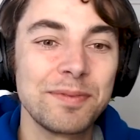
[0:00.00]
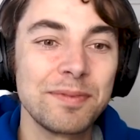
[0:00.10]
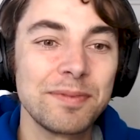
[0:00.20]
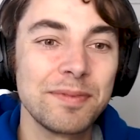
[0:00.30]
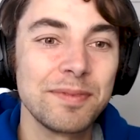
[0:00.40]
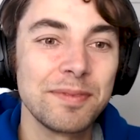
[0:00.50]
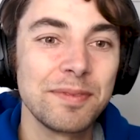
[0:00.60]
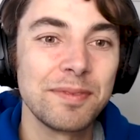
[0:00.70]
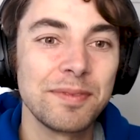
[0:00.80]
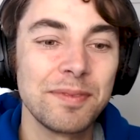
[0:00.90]

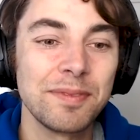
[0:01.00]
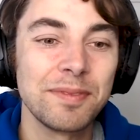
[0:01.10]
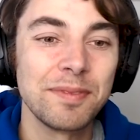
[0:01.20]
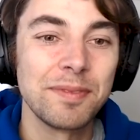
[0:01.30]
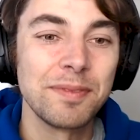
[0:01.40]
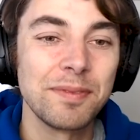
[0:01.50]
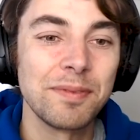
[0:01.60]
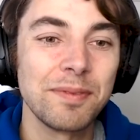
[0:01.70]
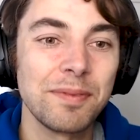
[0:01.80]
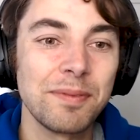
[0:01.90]

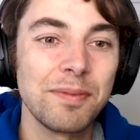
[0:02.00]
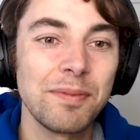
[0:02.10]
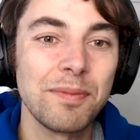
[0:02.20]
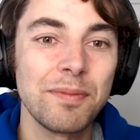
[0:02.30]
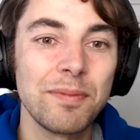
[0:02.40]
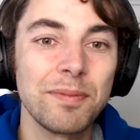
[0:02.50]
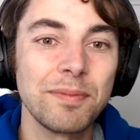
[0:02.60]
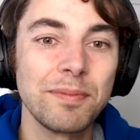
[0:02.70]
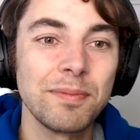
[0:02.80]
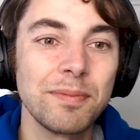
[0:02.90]

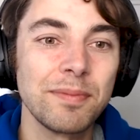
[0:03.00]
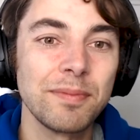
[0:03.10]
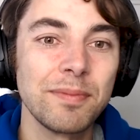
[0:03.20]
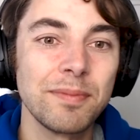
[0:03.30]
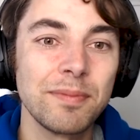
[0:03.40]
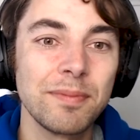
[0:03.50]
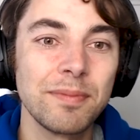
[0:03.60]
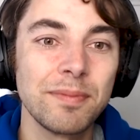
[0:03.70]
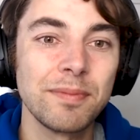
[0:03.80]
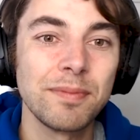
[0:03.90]

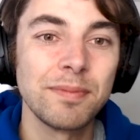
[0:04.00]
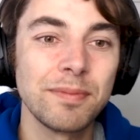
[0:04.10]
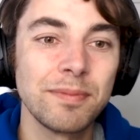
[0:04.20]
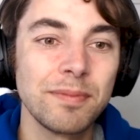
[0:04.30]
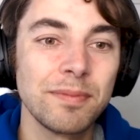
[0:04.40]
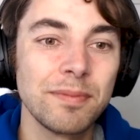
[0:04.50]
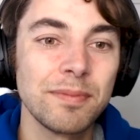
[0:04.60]
No words are spoken by the person on screen.